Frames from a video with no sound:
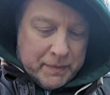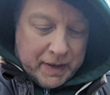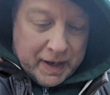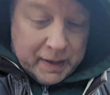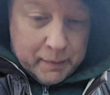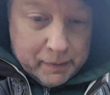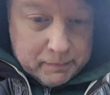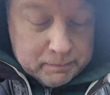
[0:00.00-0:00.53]

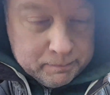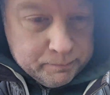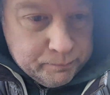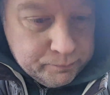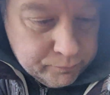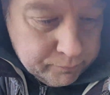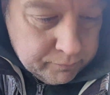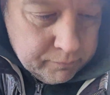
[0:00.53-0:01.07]
Anyway,
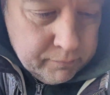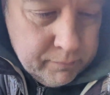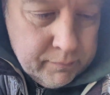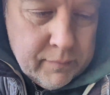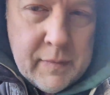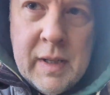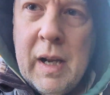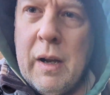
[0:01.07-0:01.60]

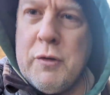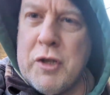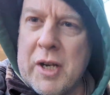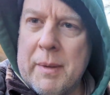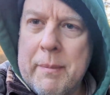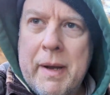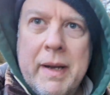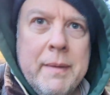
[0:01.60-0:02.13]
I'll chuck
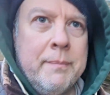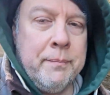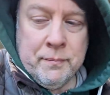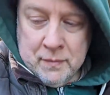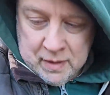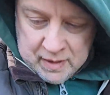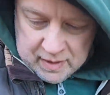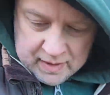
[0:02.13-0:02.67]
him back
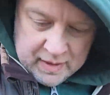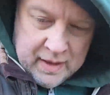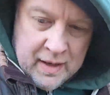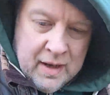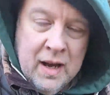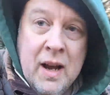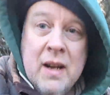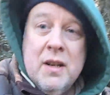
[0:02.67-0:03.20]

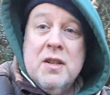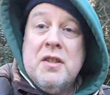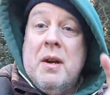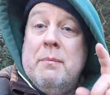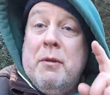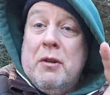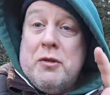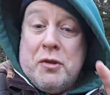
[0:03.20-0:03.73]
because
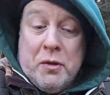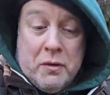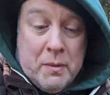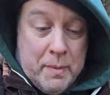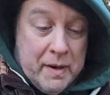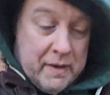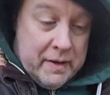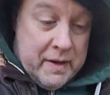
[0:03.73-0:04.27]
I'm not sure
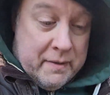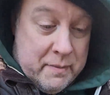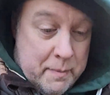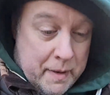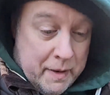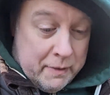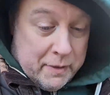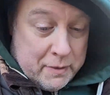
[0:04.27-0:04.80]
enough
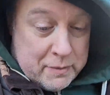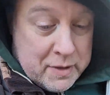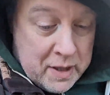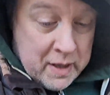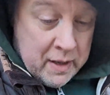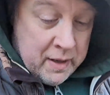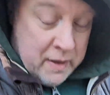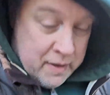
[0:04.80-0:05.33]
about those.
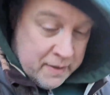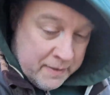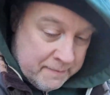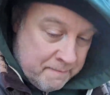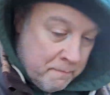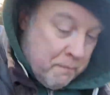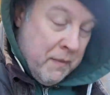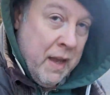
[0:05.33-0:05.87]

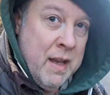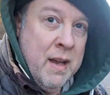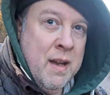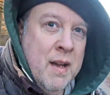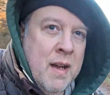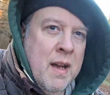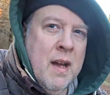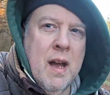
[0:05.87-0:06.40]

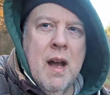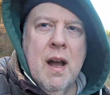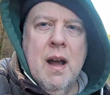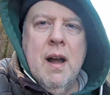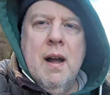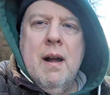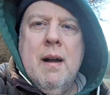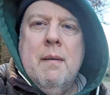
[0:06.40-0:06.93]

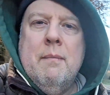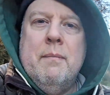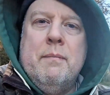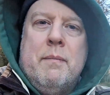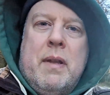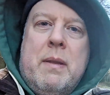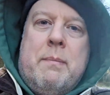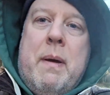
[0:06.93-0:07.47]

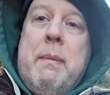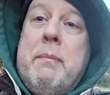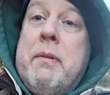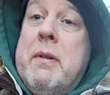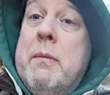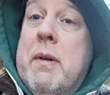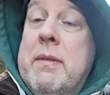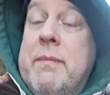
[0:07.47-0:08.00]
But the
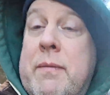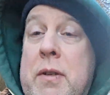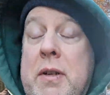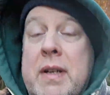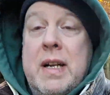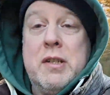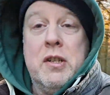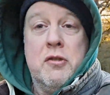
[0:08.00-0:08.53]
peppery one, you
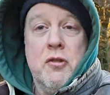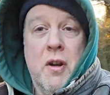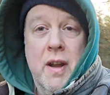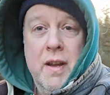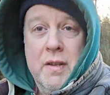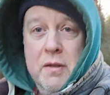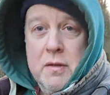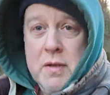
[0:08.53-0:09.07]
can actually dry
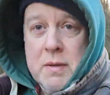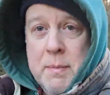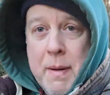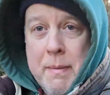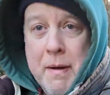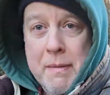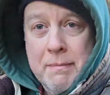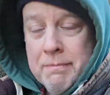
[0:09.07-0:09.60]
it and use it as
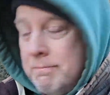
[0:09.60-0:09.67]
pepper.